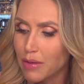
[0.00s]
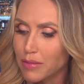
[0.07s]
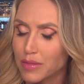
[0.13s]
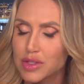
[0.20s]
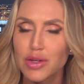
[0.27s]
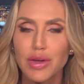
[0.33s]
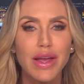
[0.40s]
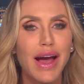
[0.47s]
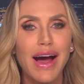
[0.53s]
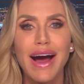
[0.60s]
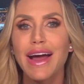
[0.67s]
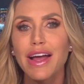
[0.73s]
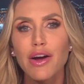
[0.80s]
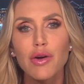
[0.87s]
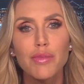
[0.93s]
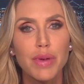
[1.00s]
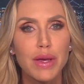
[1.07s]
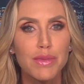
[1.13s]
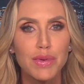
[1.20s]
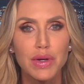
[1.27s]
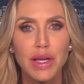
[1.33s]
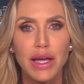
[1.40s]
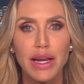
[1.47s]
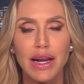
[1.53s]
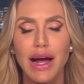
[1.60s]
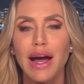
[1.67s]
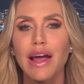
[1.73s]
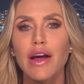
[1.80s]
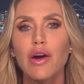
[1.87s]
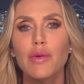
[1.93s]
So yeah, I hope people get it.
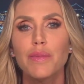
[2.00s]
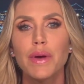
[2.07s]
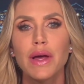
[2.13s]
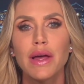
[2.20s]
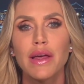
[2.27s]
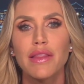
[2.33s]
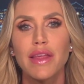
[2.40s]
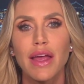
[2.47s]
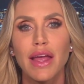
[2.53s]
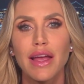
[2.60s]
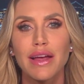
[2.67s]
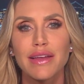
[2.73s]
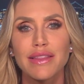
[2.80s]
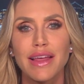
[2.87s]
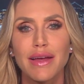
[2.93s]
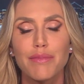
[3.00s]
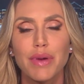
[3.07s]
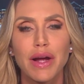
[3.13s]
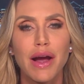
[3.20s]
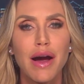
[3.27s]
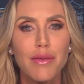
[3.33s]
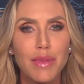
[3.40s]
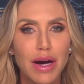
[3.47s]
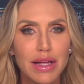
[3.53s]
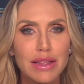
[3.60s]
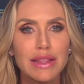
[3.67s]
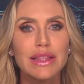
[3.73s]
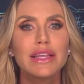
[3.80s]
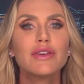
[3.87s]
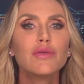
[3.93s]
I hope they become a
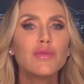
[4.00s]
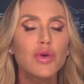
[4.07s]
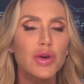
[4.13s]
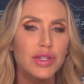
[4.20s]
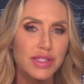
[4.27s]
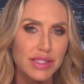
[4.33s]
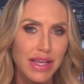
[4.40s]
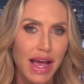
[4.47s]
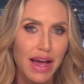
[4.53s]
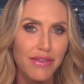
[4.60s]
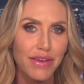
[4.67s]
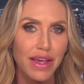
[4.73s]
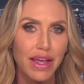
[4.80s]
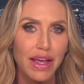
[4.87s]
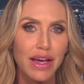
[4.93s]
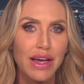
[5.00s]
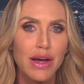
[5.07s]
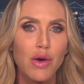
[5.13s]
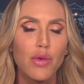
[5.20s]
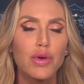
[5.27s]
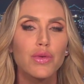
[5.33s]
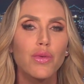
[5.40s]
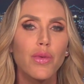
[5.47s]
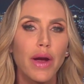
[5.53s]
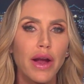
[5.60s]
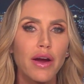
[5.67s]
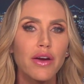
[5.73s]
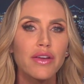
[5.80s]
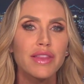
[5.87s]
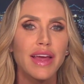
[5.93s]
little more savvy with
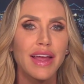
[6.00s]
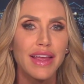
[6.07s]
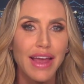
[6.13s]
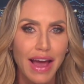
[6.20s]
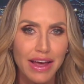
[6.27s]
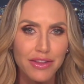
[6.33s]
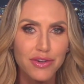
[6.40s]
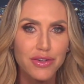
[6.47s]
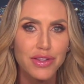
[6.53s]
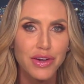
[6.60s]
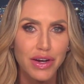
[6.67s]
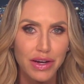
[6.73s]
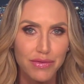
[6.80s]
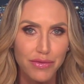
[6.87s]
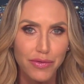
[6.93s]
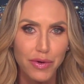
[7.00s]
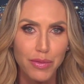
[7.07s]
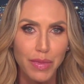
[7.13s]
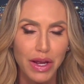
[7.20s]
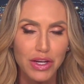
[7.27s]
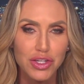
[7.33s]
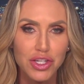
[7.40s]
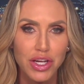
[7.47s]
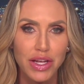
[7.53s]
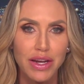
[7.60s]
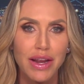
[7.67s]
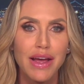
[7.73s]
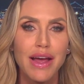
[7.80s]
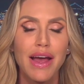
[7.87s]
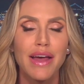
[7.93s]
where they gather their
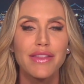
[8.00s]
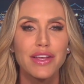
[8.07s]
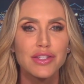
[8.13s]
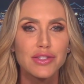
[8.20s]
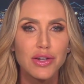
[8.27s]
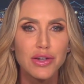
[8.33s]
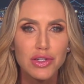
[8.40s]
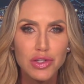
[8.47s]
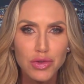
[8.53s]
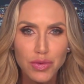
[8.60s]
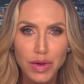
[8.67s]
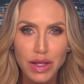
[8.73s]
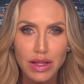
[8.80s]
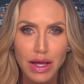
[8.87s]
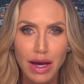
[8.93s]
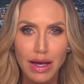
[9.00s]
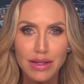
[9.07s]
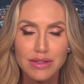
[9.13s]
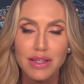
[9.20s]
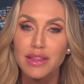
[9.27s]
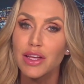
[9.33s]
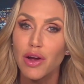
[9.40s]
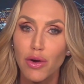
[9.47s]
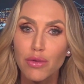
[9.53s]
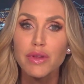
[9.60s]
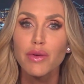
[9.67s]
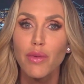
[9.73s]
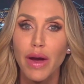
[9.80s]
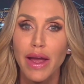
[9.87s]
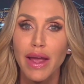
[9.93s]
information, and they start to realize that the
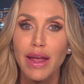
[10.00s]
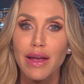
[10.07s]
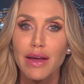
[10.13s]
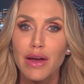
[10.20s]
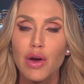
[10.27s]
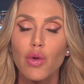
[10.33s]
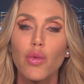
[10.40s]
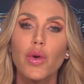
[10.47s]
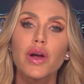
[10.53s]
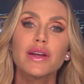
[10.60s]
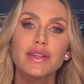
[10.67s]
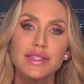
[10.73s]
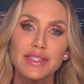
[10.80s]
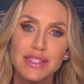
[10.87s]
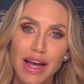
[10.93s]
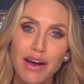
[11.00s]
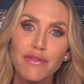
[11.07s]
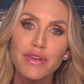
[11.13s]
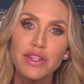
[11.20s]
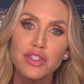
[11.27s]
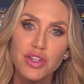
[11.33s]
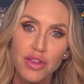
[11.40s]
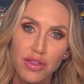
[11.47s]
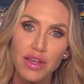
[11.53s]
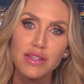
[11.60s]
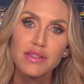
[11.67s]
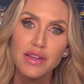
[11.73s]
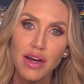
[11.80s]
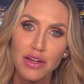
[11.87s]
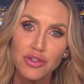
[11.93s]
only way we're going to salvage
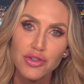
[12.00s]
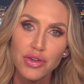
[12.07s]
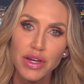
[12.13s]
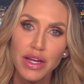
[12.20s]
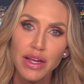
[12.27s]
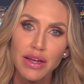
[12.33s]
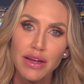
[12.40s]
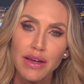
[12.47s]
this country